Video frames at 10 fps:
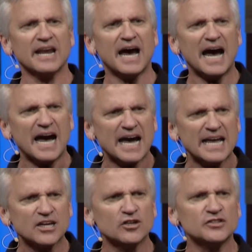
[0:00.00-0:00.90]
and
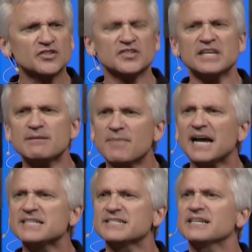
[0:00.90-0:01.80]
I could see
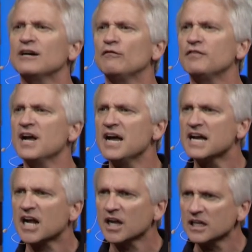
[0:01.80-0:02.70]
myself
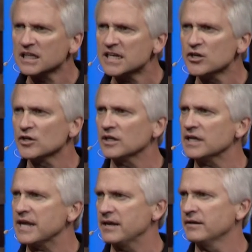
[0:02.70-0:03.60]

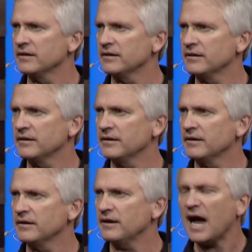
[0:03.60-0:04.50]
clearly.
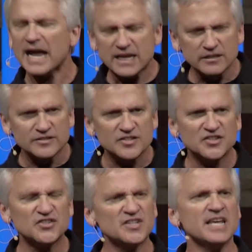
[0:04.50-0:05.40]
I could
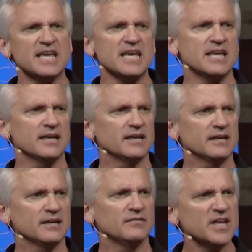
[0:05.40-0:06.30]
see
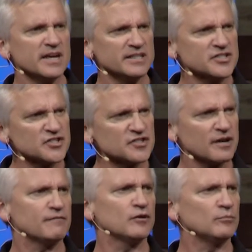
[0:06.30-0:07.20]
the
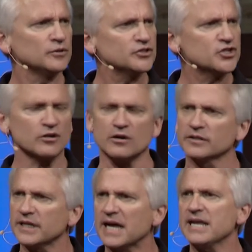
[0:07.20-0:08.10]
insufferable
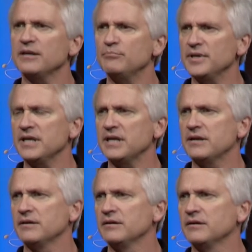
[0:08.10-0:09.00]
jerk that I had been